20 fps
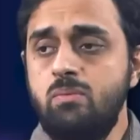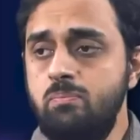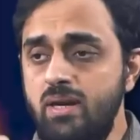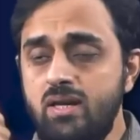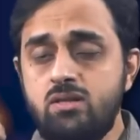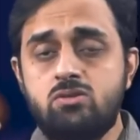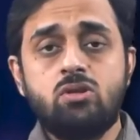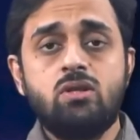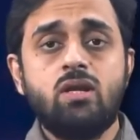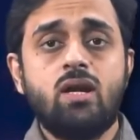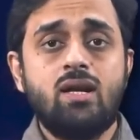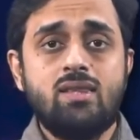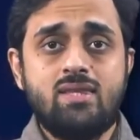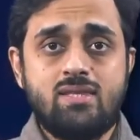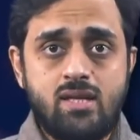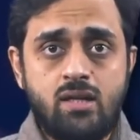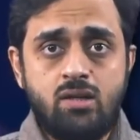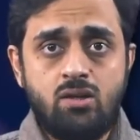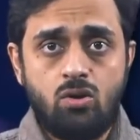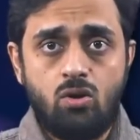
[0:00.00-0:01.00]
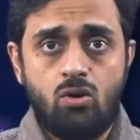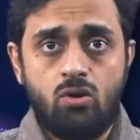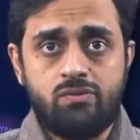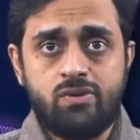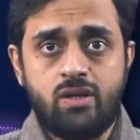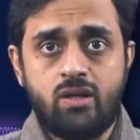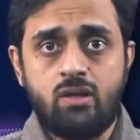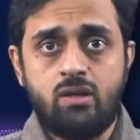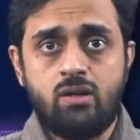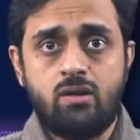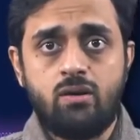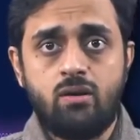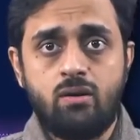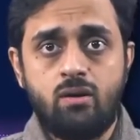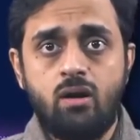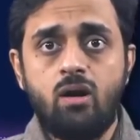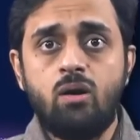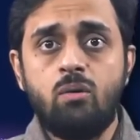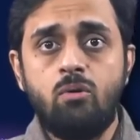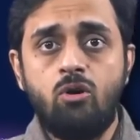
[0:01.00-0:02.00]
they're based on the consent of the
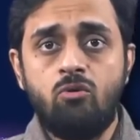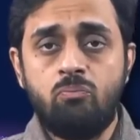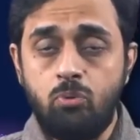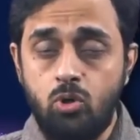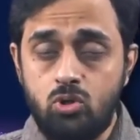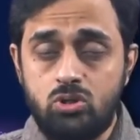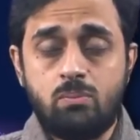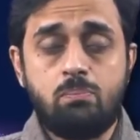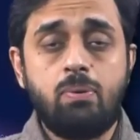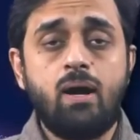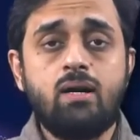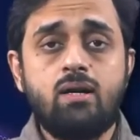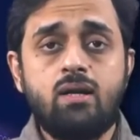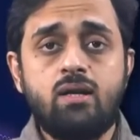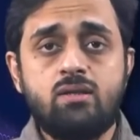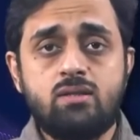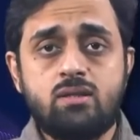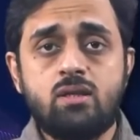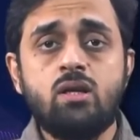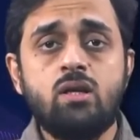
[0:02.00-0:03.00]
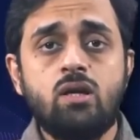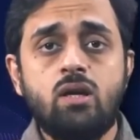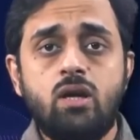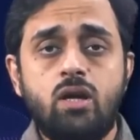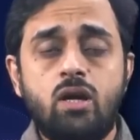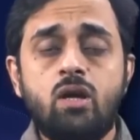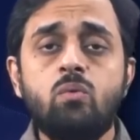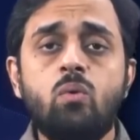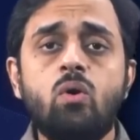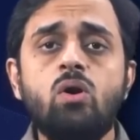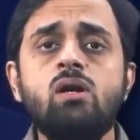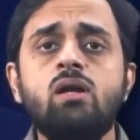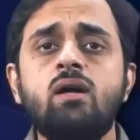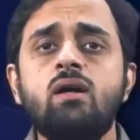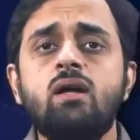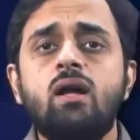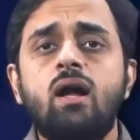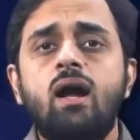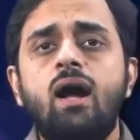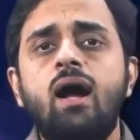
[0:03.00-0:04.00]
uh, of both the parties involved
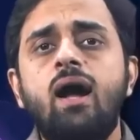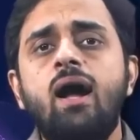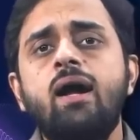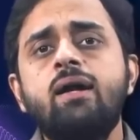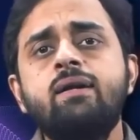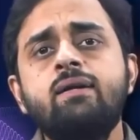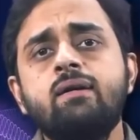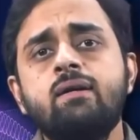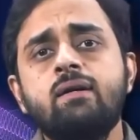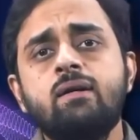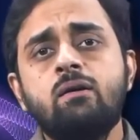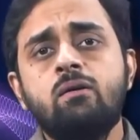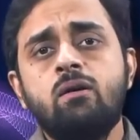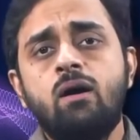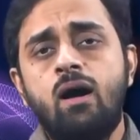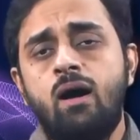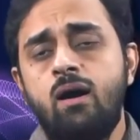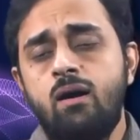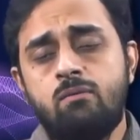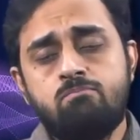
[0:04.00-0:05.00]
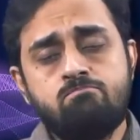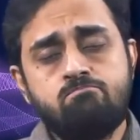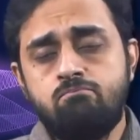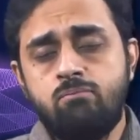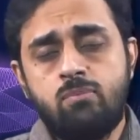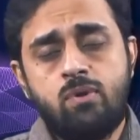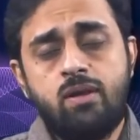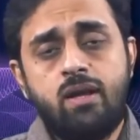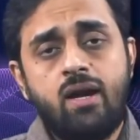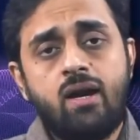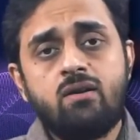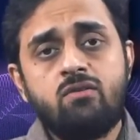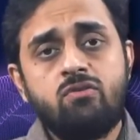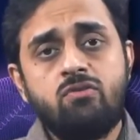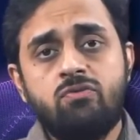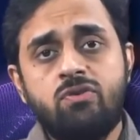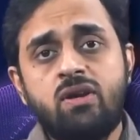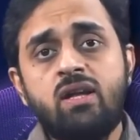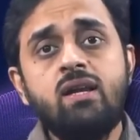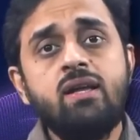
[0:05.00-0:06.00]
and uh, uh, they are
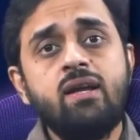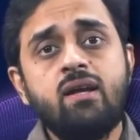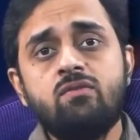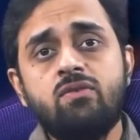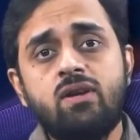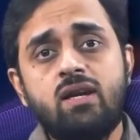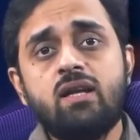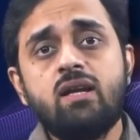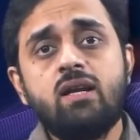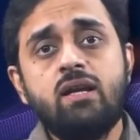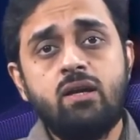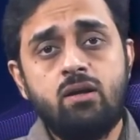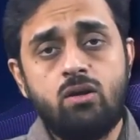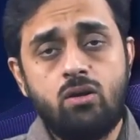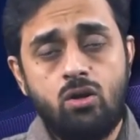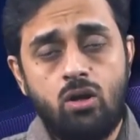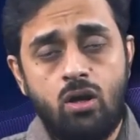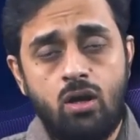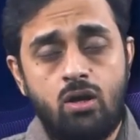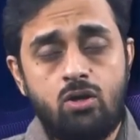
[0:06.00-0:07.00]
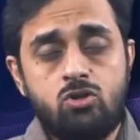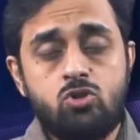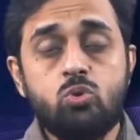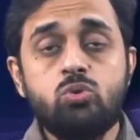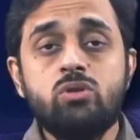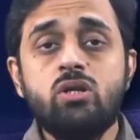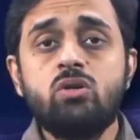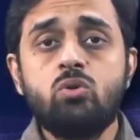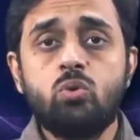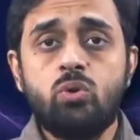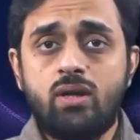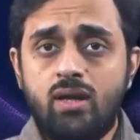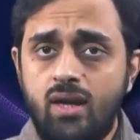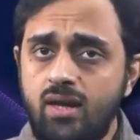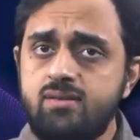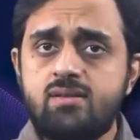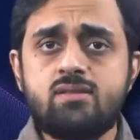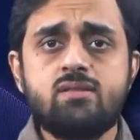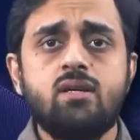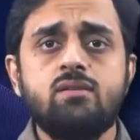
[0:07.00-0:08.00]
freely and willingly uh, choosing to
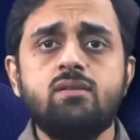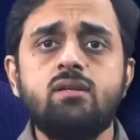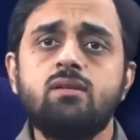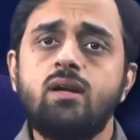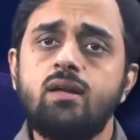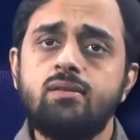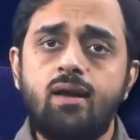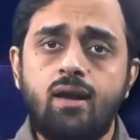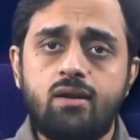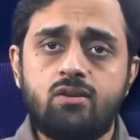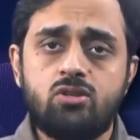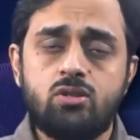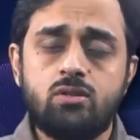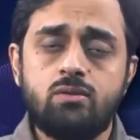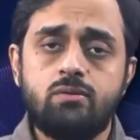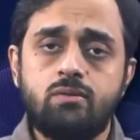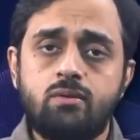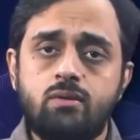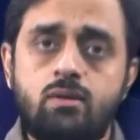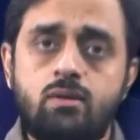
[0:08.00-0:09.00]
engage in such a transaction